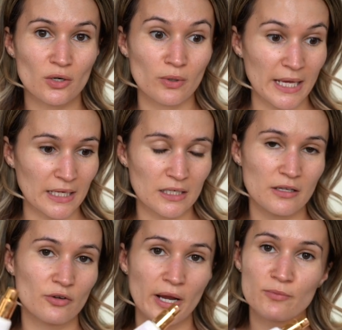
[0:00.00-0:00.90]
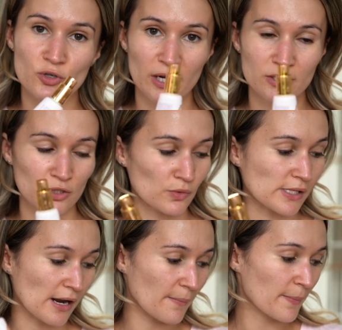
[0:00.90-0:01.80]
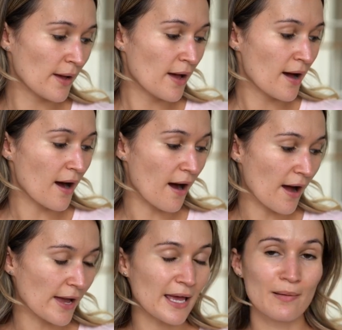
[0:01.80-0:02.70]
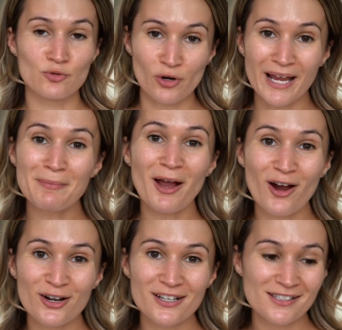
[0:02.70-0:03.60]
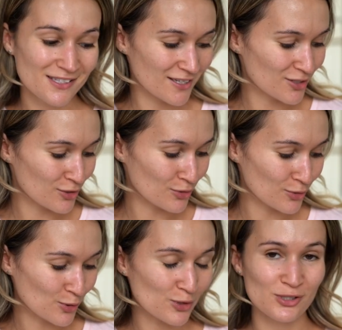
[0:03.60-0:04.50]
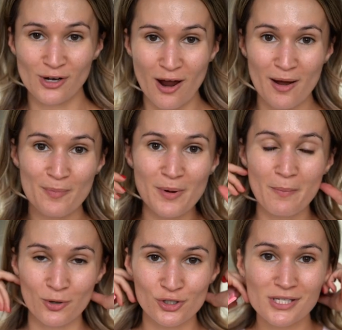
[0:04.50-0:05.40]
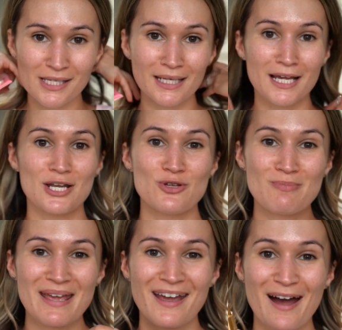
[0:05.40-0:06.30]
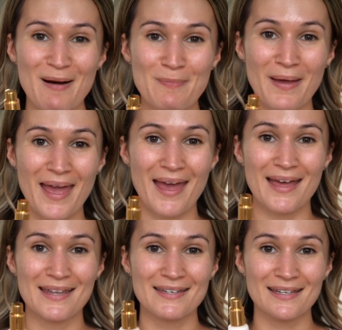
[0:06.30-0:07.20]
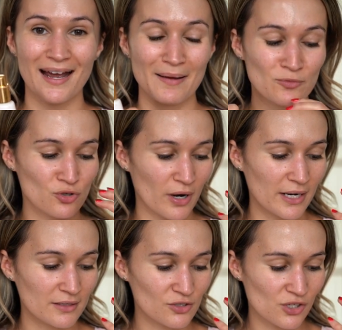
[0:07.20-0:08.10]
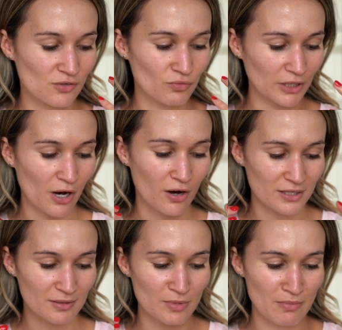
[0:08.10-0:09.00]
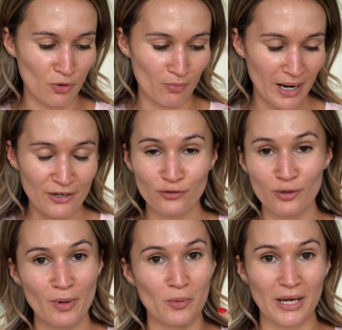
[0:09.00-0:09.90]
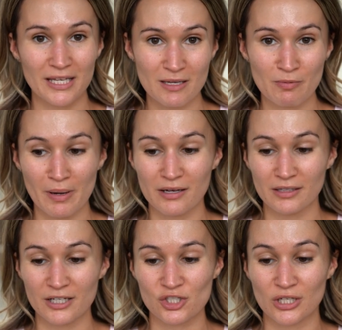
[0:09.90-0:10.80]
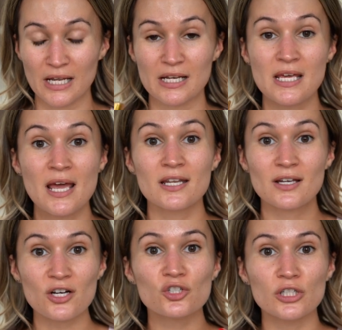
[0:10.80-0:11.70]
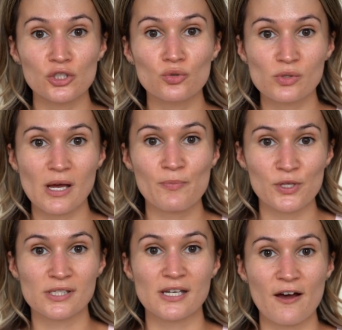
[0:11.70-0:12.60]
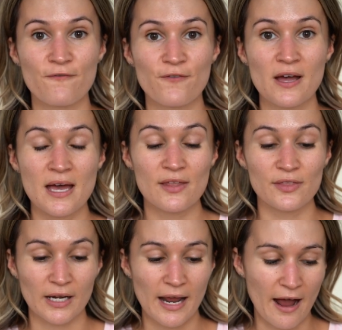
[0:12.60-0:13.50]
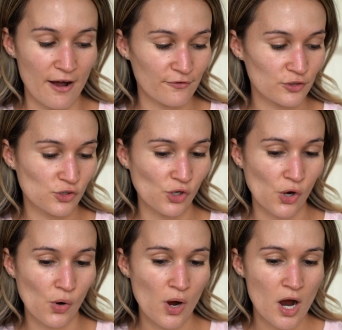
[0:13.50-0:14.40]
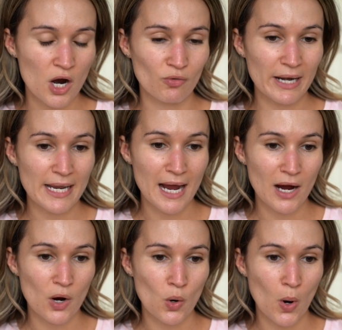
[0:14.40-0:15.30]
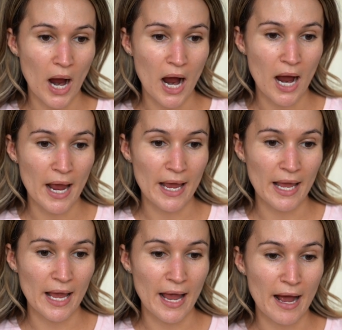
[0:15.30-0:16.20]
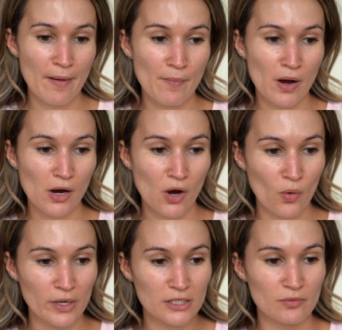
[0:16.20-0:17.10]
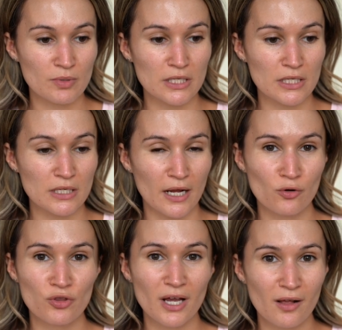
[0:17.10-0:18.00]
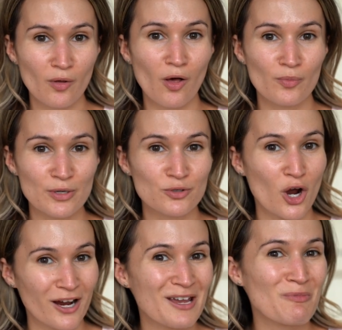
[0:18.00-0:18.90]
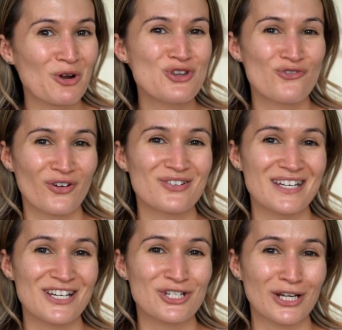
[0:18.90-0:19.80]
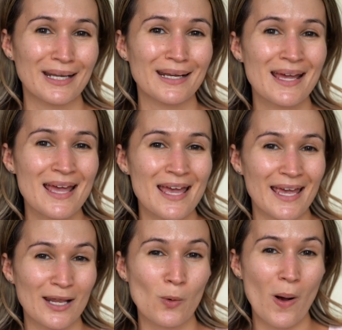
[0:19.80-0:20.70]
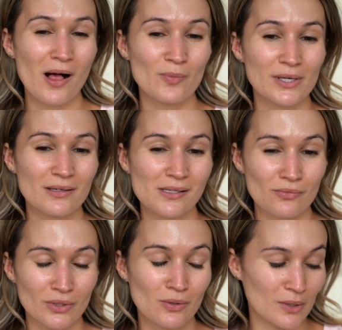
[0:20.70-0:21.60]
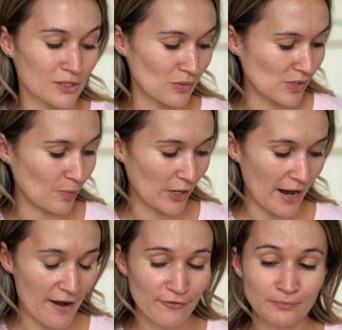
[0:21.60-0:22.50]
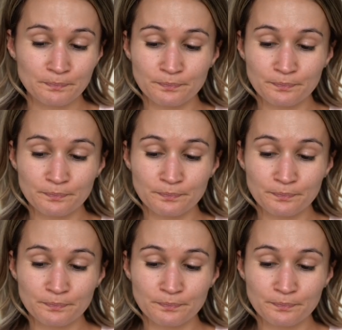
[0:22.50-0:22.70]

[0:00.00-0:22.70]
I don't hate it either. I am trying to use it up. I am trying my hardest to stop purchasing new makeup and I'm trying just really hard to be more mindful about what I keep in my collection and to actually use up the stuff that I have. So right now I am going to be, I don't think I'll, I'll be talking about new foundation in a while because I really want to use up what I have.